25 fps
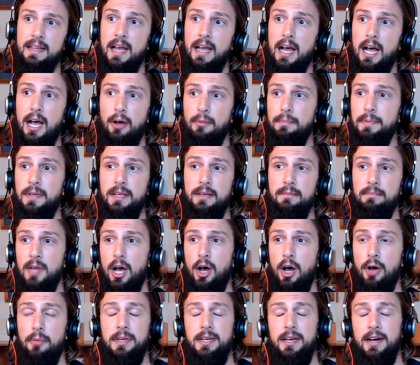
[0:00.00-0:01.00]
I'll
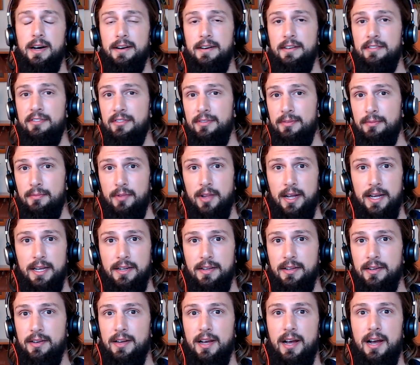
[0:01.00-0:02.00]
be honest,
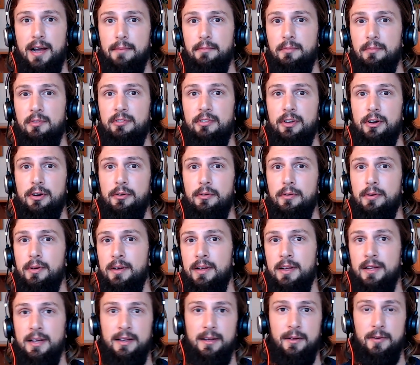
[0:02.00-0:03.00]
like I'm so
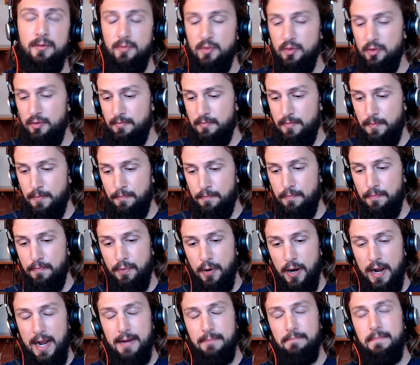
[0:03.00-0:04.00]

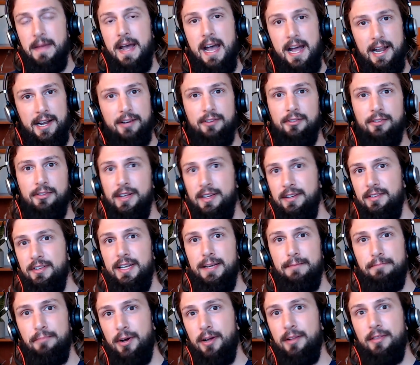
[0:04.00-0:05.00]
pragmatically
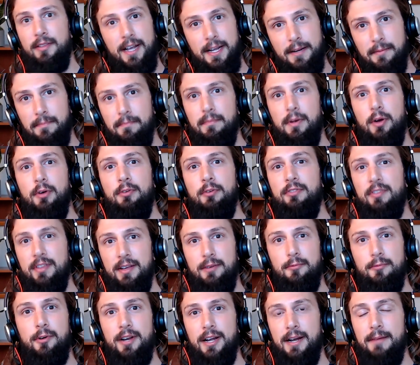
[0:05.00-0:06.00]
deep on like mostly
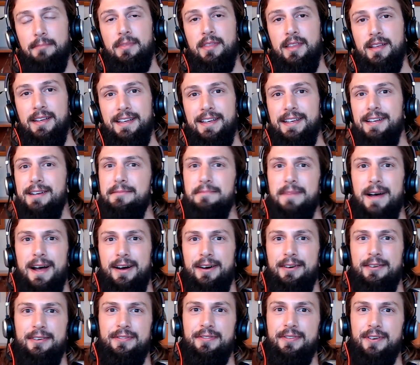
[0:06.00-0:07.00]
what I'm thinking
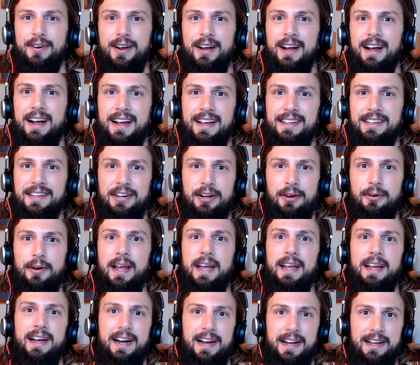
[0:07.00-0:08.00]
about for
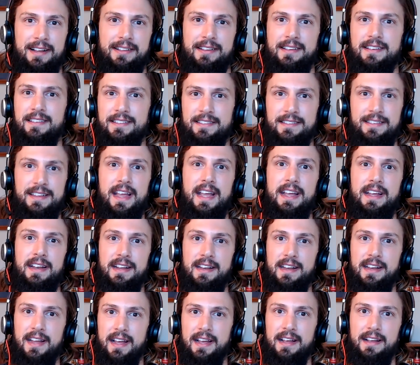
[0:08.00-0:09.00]
AI at least day
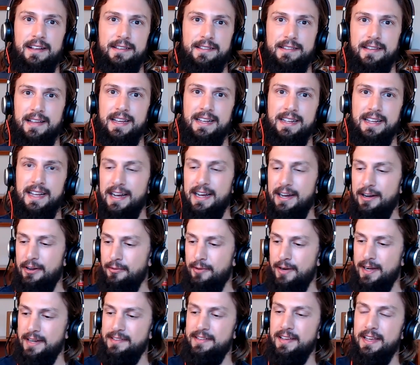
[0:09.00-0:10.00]
to day is like how
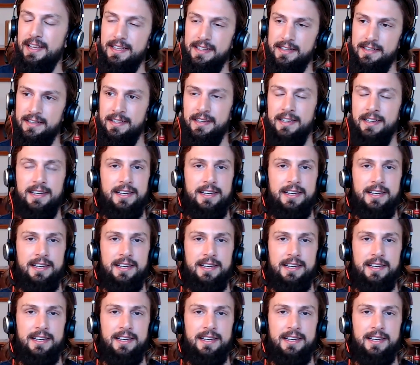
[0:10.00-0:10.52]
do I take